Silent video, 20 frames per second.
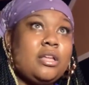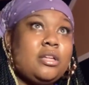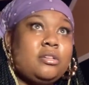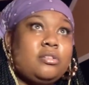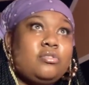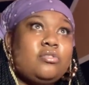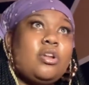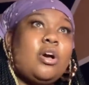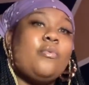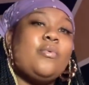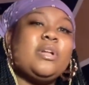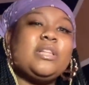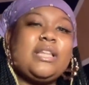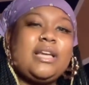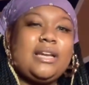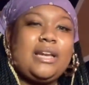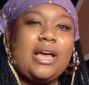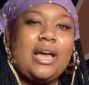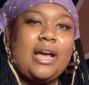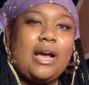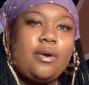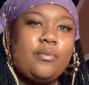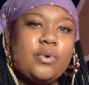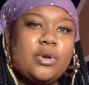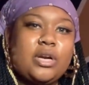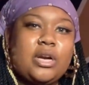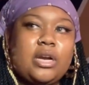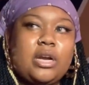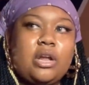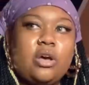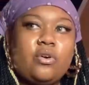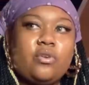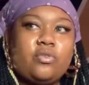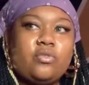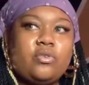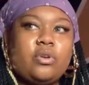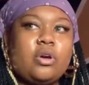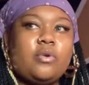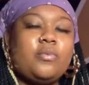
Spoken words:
You know, what they like. I want to know, you know,